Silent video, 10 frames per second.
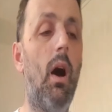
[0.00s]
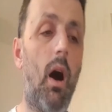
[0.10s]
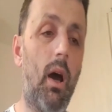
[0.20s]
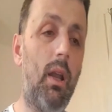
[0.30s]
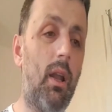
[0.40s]

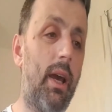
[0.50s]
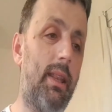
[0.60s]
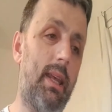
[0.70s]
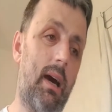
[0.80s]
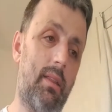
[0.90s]
Unlike
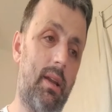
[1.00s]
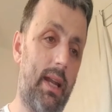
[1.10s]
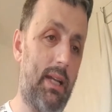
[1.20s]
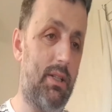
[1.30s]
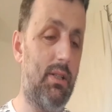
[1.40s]
the other
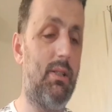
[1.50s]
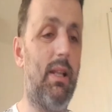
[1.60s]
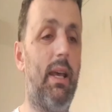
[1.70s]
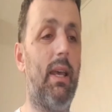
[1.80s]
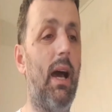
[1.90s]
letters
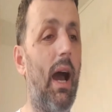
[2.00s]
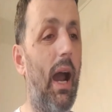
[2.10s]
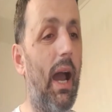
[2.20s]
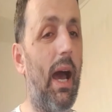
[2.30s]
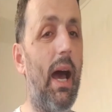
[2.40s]
like
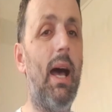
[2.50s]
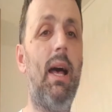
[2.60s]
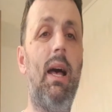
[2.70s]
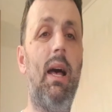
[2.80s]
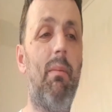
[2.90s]
Ha,
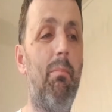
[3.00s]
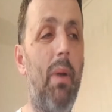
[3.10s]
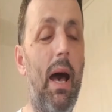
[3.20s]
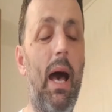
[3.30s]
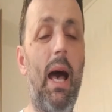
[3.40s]

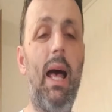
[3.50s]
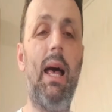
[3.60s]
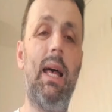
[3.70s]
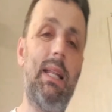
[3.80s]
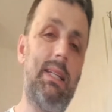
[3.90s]
Ba,
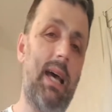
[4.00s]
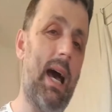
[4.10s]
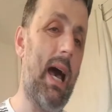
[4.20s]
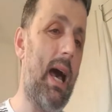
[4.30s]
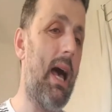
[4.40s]

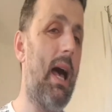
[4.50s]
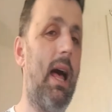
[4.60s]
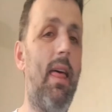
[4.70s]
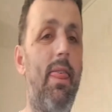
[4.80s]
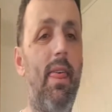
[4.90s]
Ta,
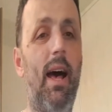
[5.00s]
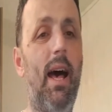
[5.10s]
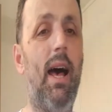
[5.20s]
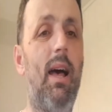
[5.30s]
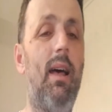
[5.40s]

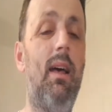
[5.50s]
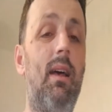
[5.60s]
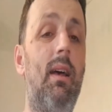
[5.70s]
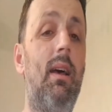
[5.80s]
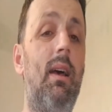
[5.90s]
Tha,
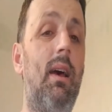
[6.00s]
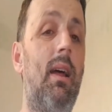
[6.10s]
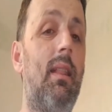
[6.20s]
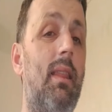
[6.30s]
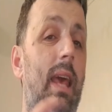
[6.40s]

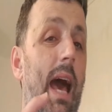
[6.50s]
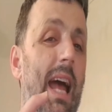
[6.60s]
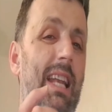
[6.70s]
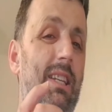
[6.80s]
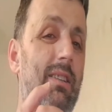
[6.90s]
the
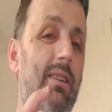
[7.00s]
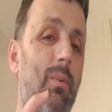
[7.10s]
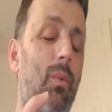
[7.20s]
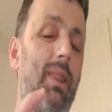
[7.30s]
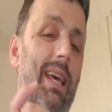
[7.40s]
end
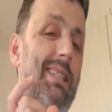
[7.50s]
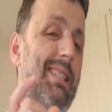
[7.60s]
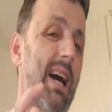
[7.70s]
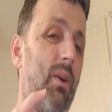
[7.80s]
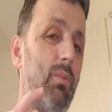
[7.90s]
with a
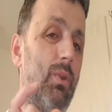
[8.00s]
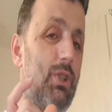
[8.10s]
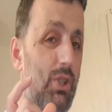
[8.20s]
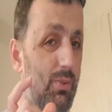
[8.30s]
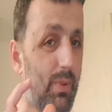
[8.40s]
sound which
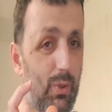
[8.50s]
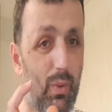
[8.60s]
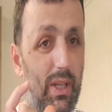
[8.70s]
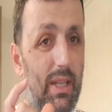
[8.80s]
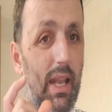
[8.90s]
is
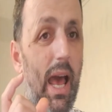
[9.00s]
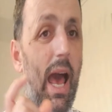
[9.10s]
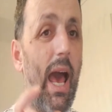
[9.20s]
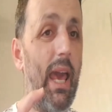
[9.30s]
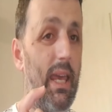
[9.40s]
between
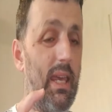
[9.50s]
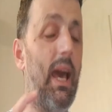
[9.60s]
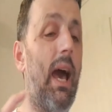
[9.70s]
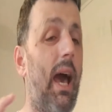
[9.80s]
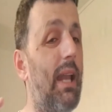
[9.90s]
A
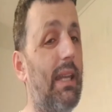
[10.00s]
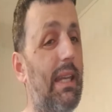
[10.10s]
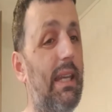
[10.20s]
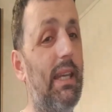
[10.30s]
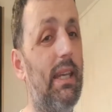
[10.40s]
and
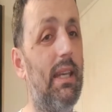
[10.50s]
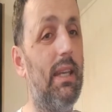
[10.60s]
E.